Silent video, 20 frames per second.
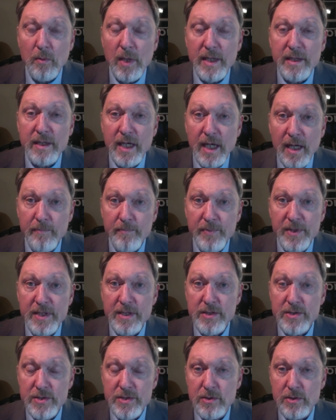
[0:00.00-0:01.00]
When
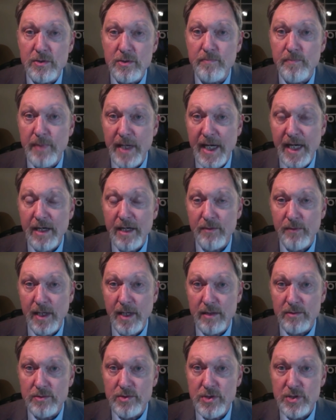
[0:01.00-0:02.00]
companies do
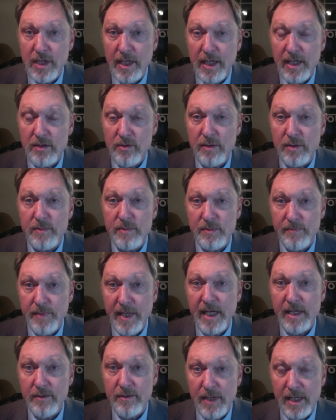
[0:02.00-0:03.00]
background check, criminal
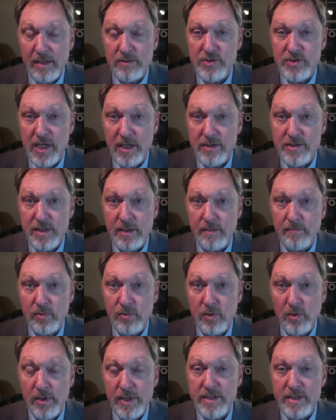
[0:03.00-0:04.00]
background checks on
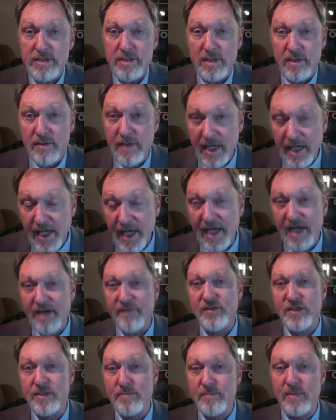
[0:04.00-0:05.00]
employees, they
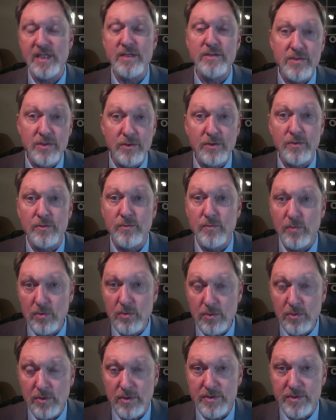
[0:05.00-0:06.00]
have to meet certain
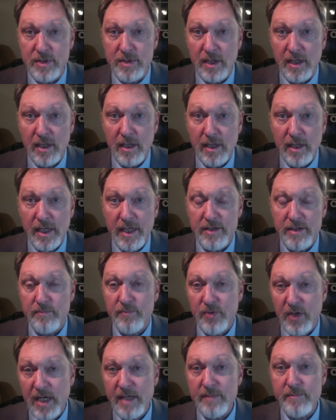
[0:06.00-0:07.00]
rules. And
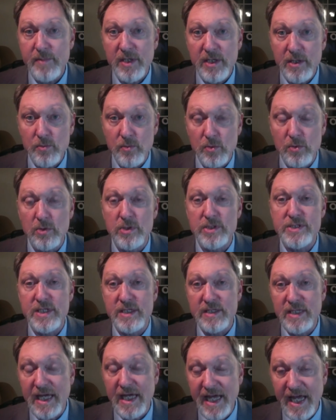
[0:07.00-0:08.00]
the primary rule is
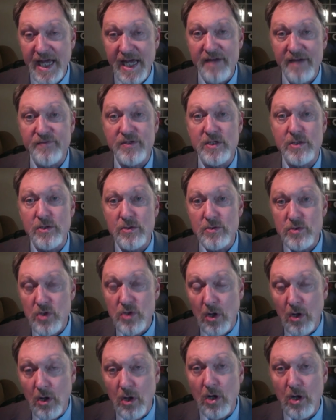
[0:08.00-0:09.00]
that they have to
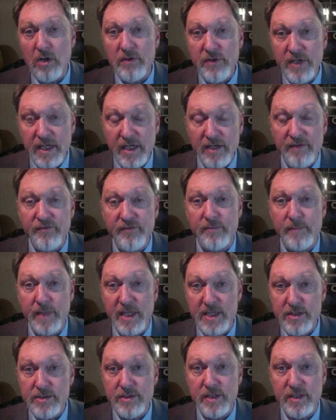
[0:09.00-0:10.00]
use all the
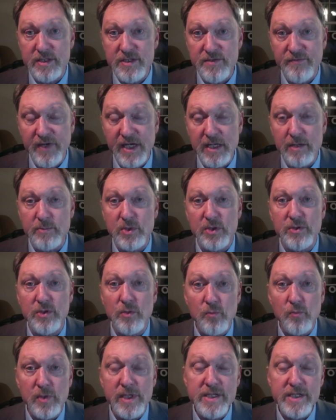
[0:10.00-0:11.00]
information that's available. And
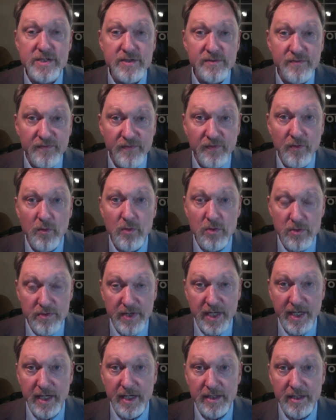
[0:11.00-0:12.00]
the reason for
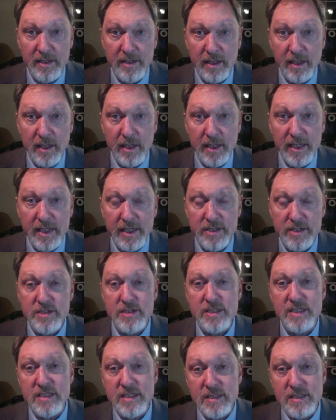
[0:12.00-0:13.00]
that
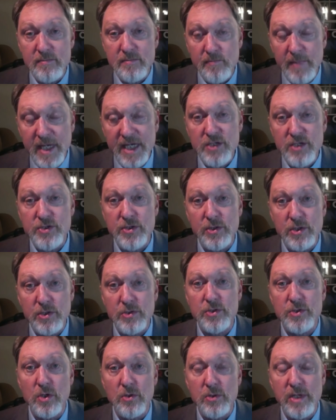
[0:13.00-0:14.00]
is to make sure
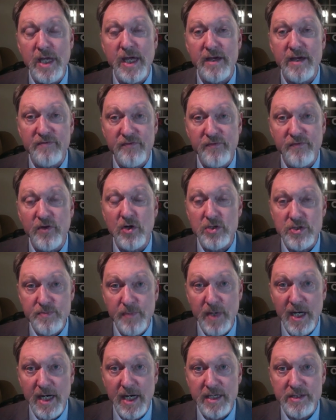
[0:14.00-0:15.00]
you don't have false
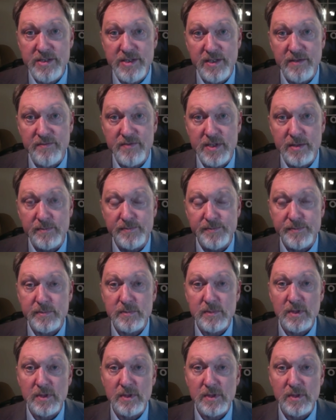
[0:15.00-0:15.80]
positives.